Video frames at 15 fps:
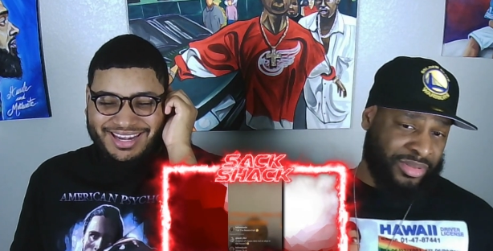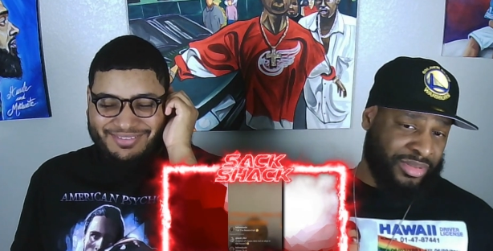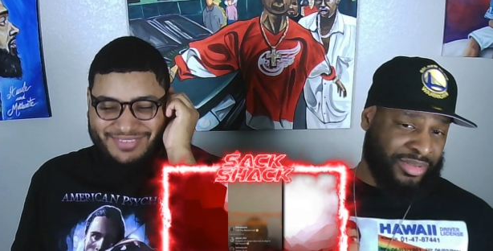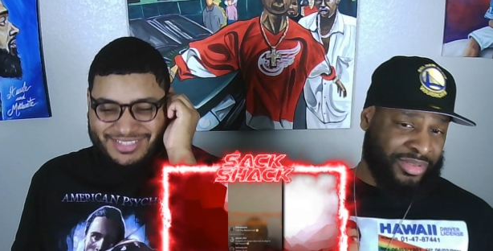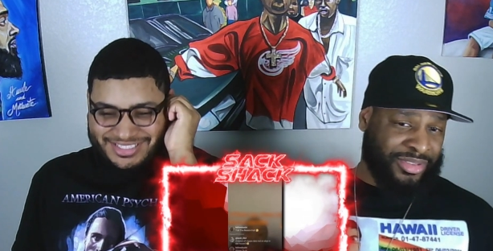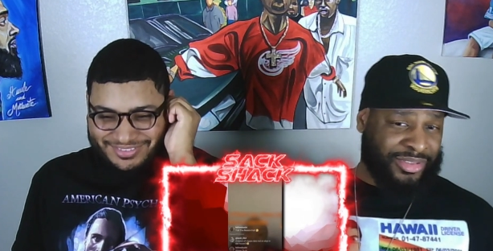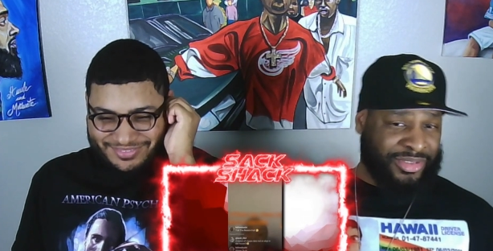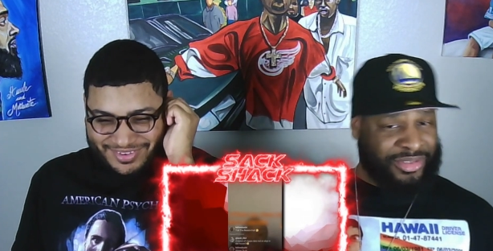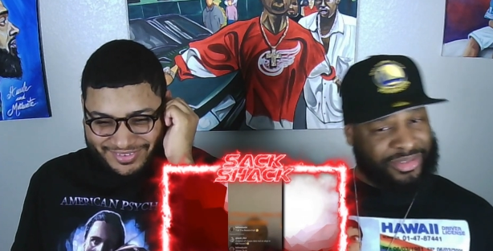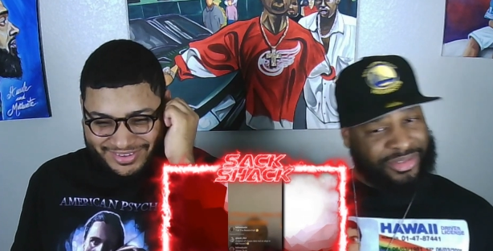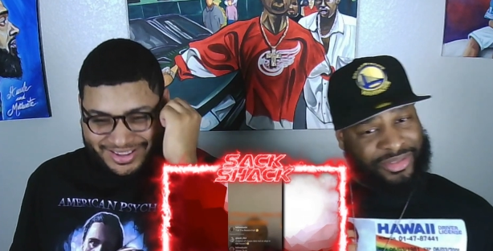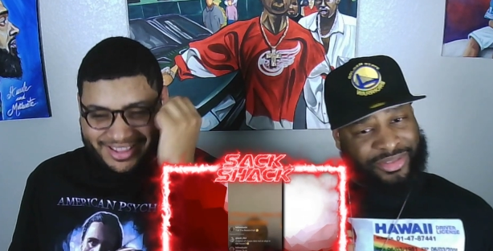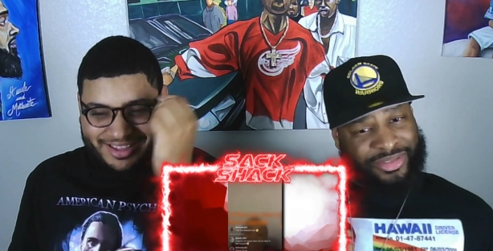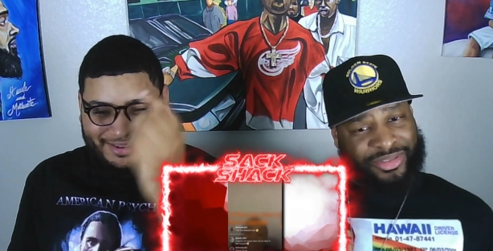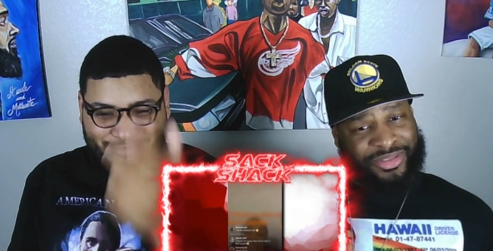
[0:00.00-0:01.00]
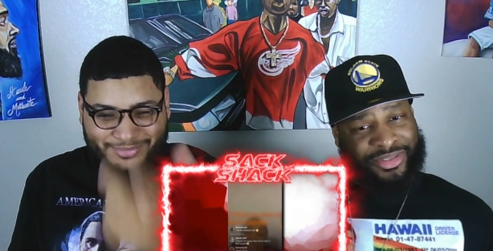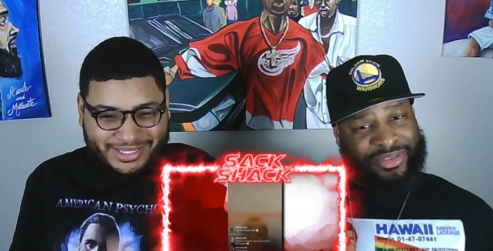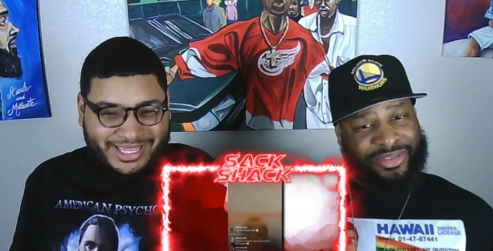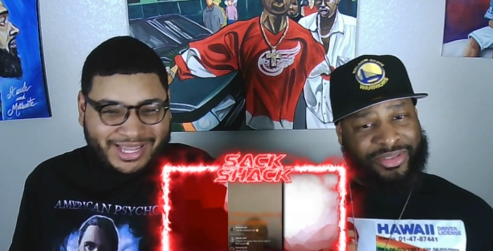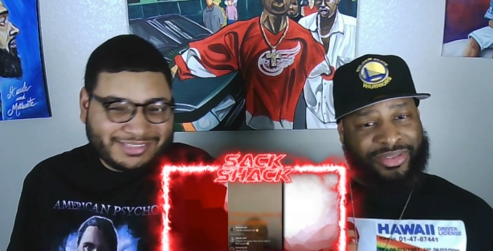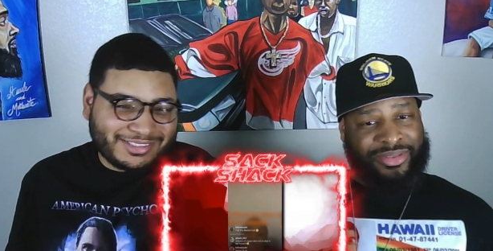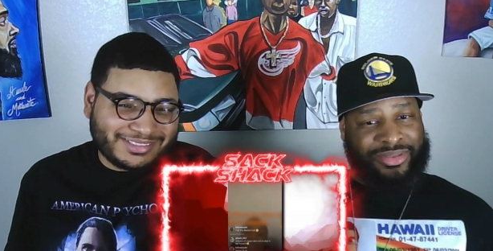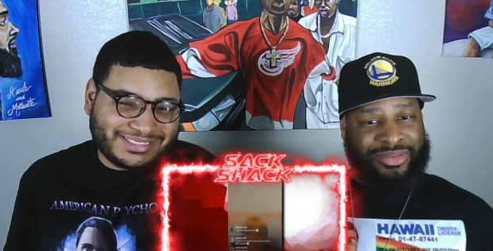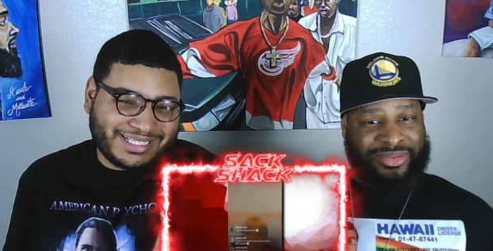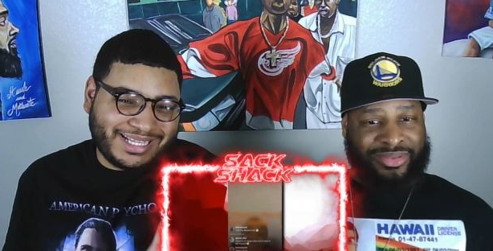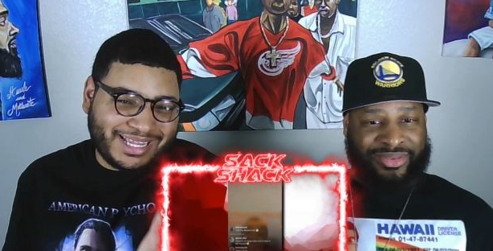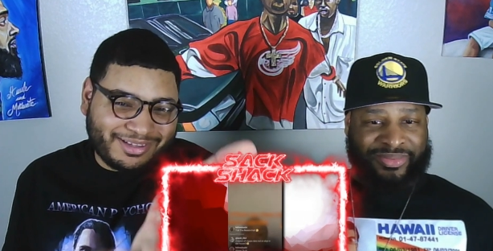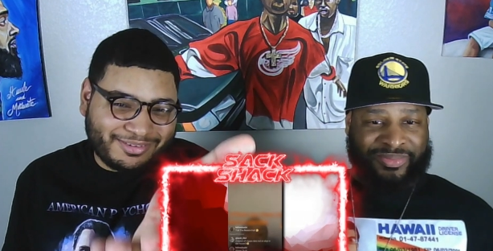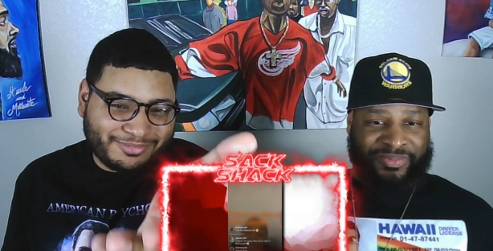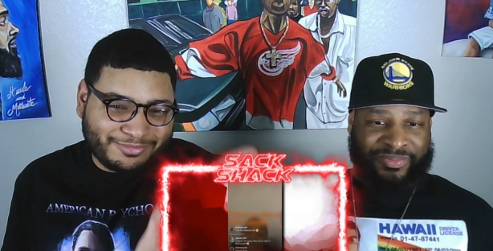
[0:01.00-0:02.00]
Speaker 1: mentioned him already. But yeah, that's what I'm saying. Like,
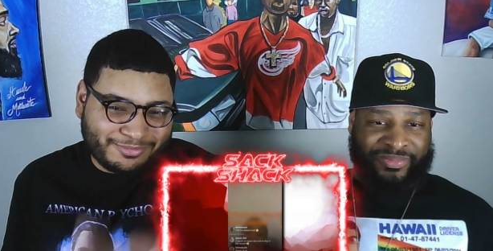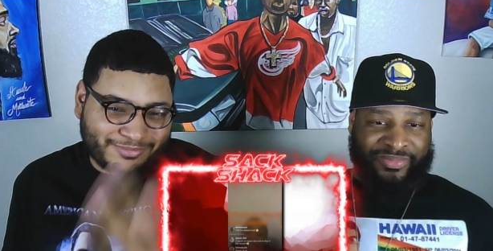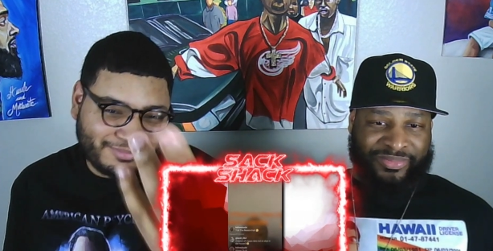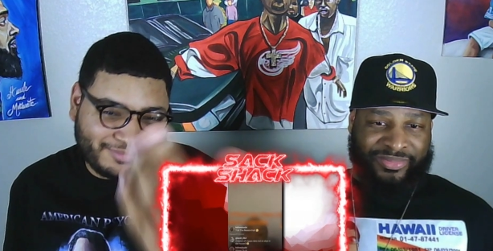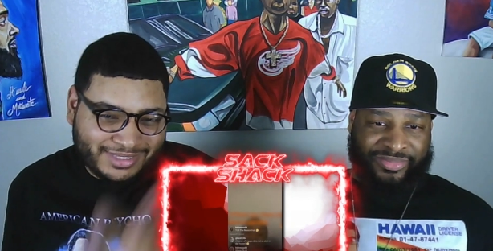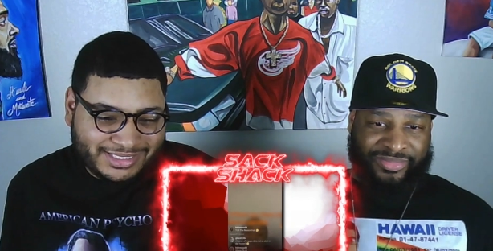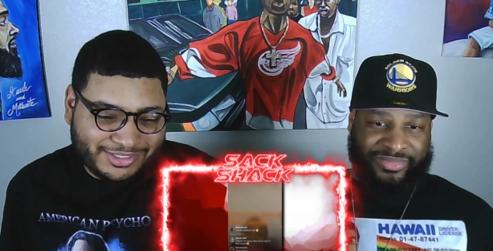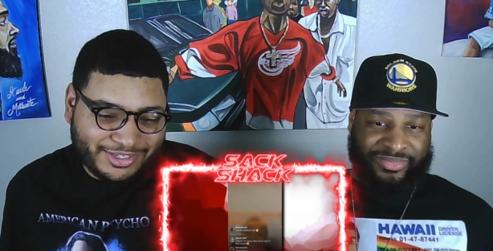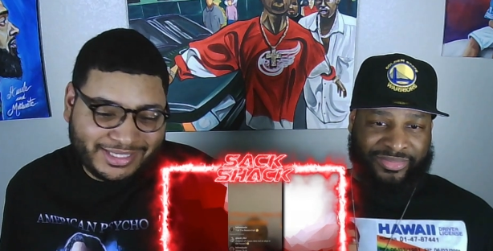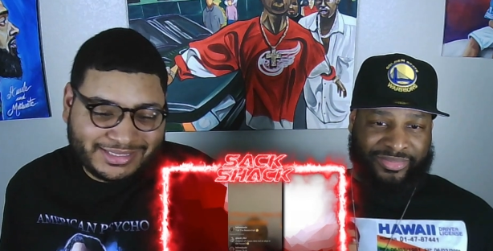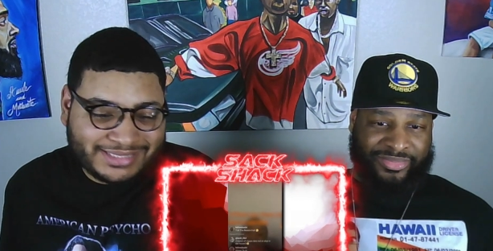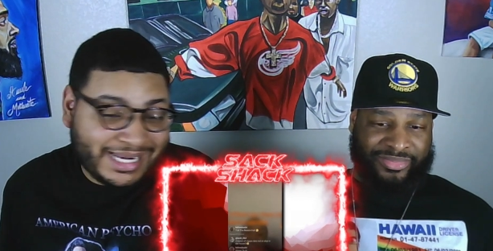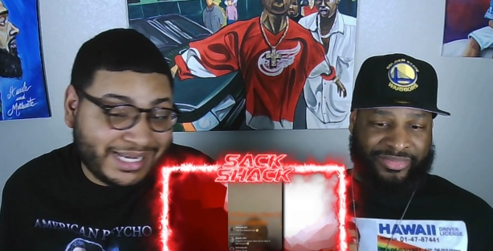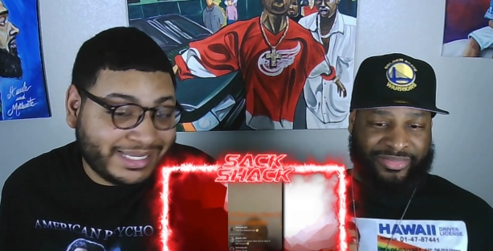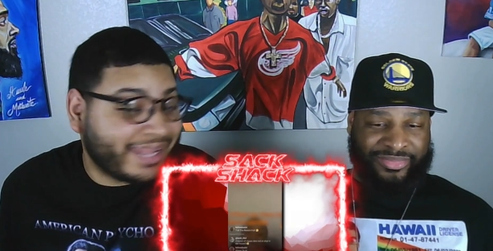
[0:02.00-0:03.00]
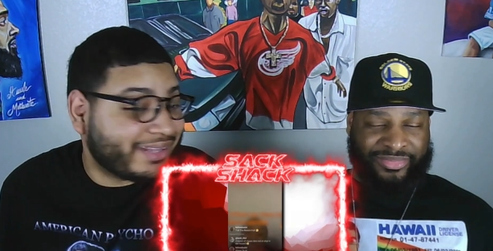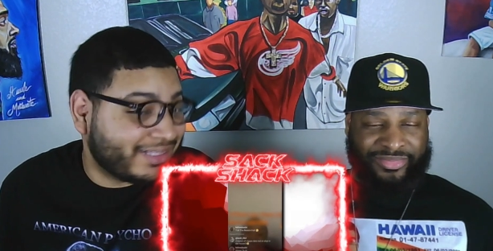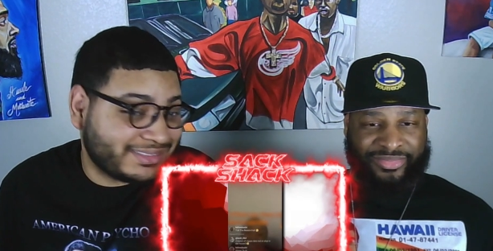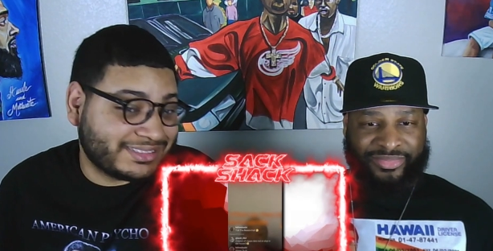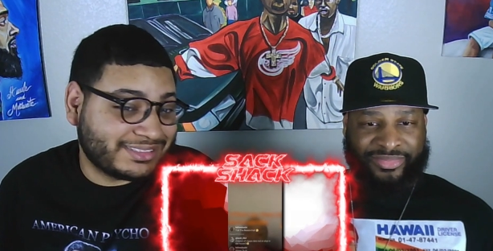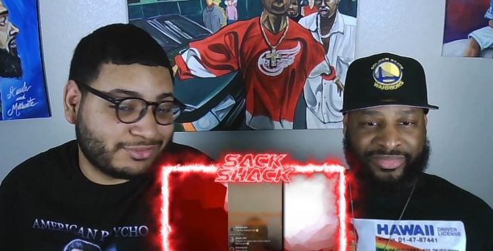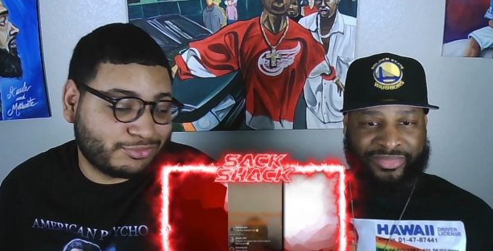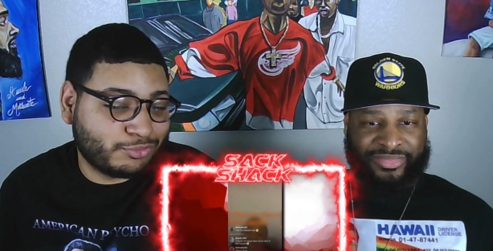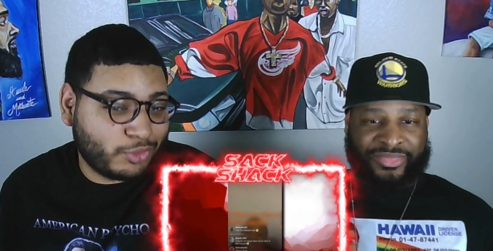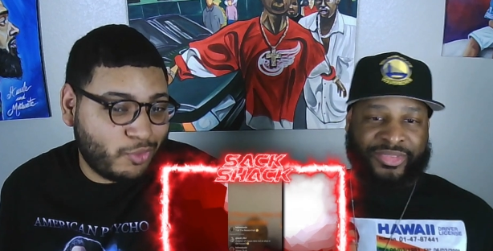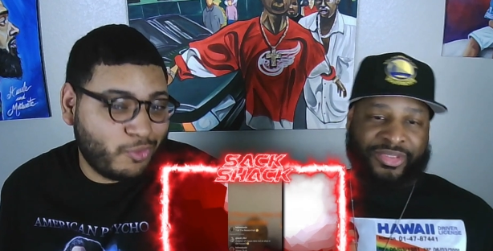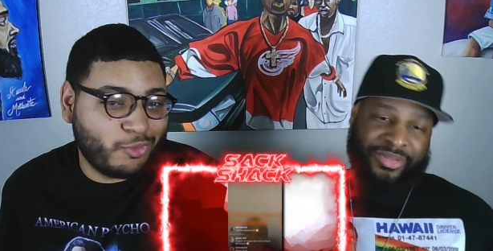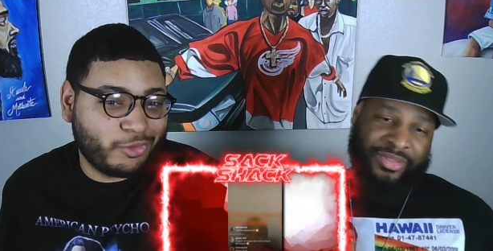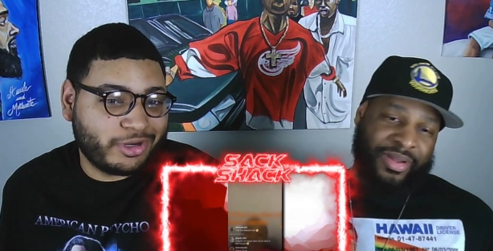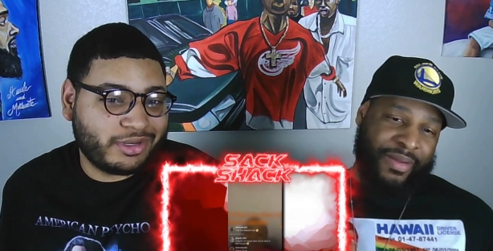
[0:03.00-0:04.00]
that's crazy that, that this is
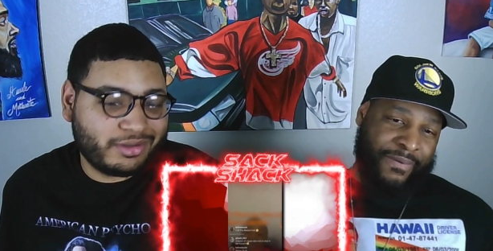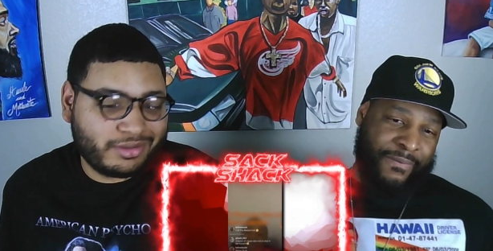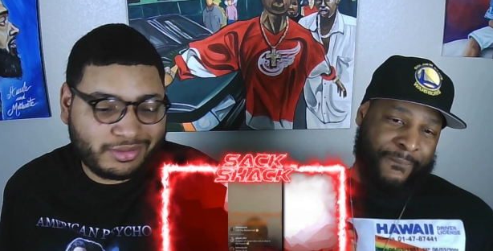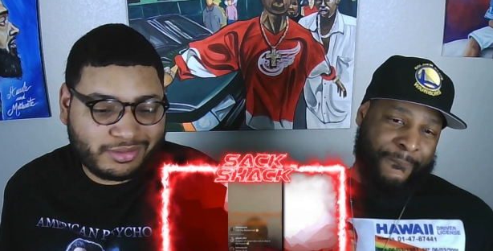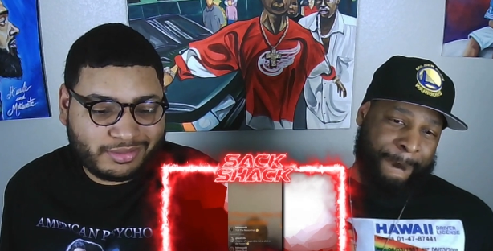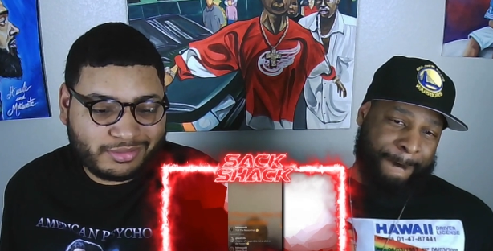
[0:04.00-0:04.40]
recorded. You know?